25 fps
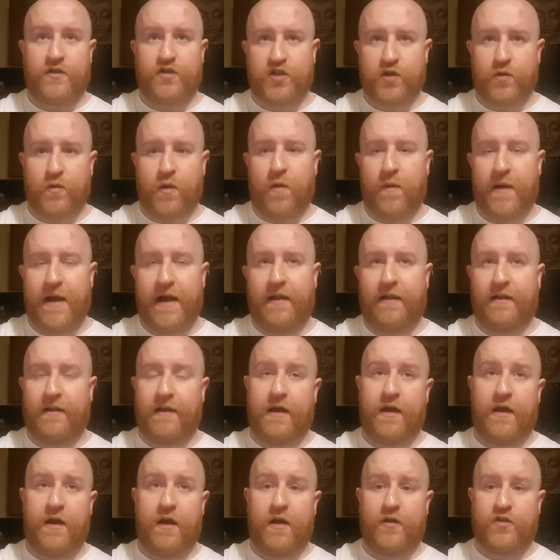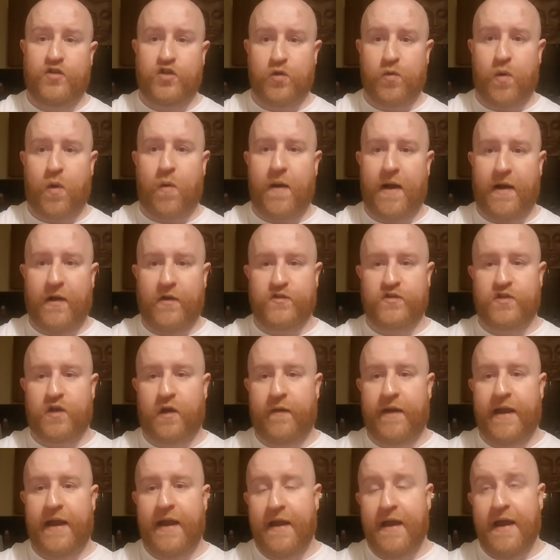Two
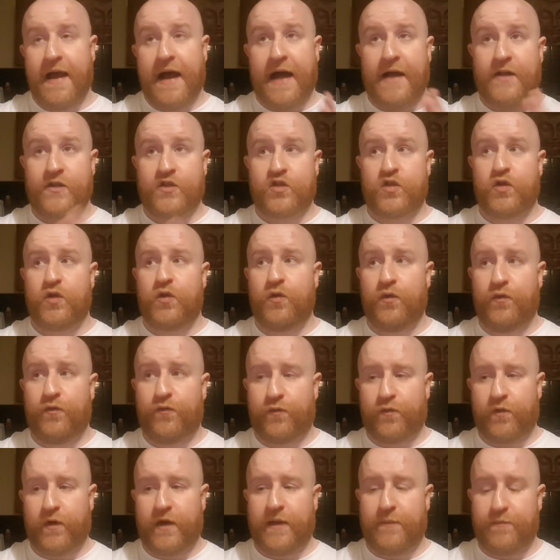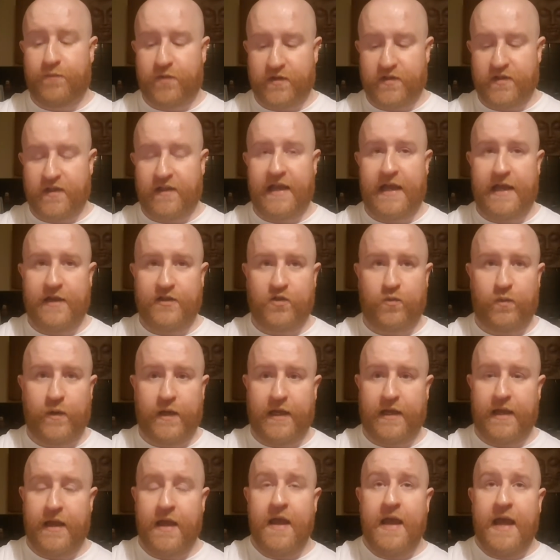OLs are two free prison letters a
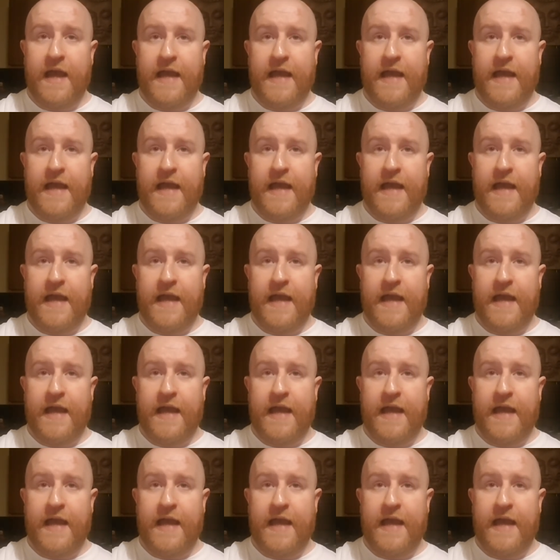week.